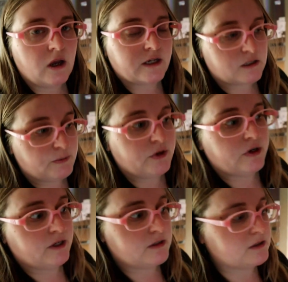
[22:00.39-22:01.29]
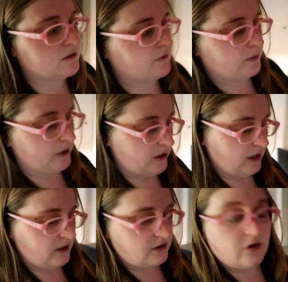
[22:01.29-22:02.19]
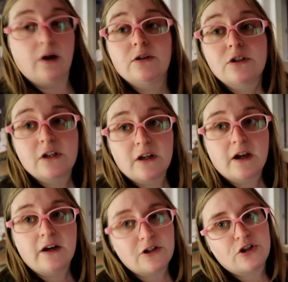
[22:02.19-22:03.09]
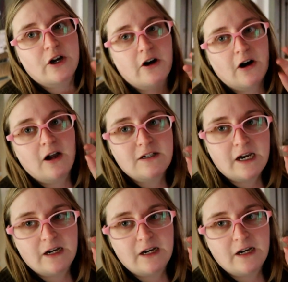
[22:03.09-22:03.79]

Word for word: experience for Monday. So I was just gonna kind of share a